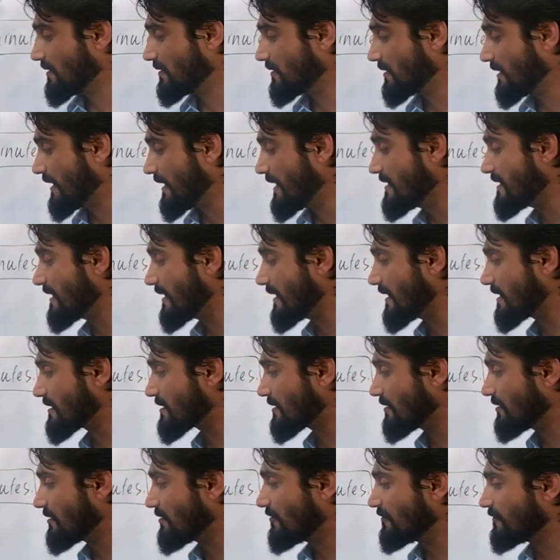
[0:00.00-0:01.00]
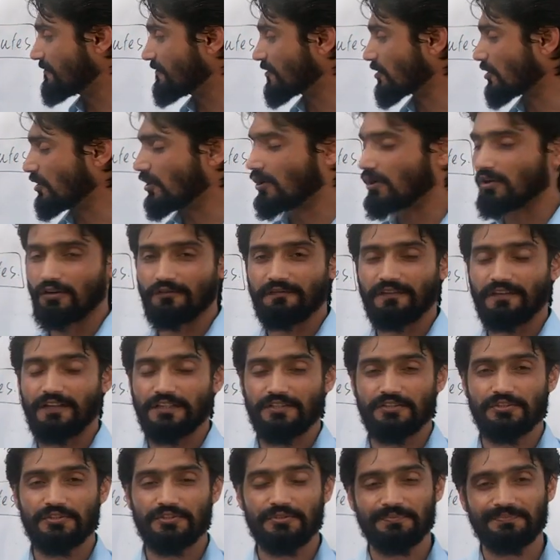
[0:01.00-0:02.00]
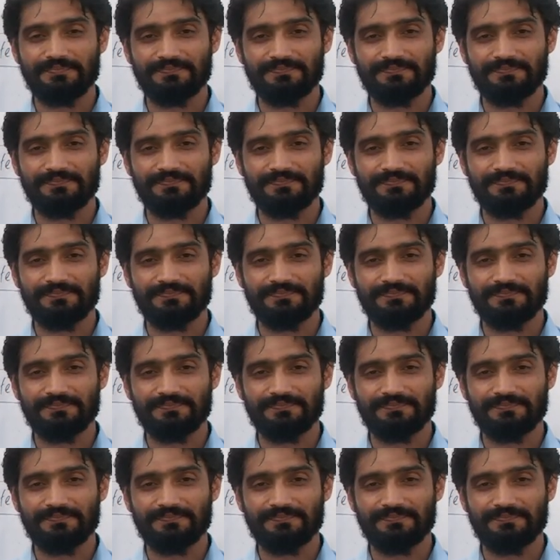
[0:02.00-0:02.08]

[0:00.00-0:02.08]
He did it for all of us.